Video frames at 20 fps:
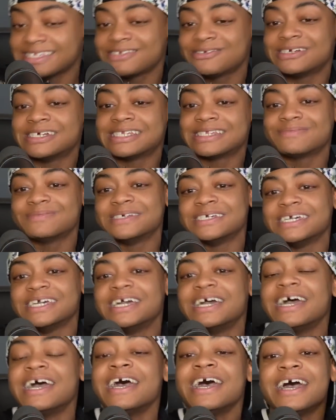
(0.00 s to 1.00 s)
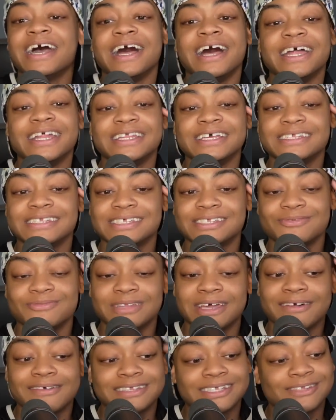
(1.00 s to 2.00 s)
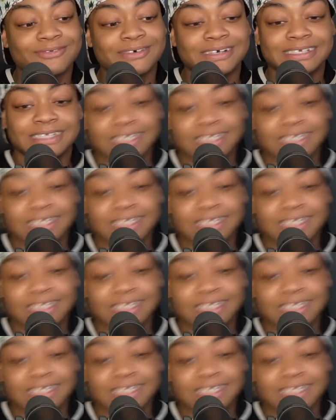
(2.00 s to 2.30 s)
Trust me. Honey, there's this there was this one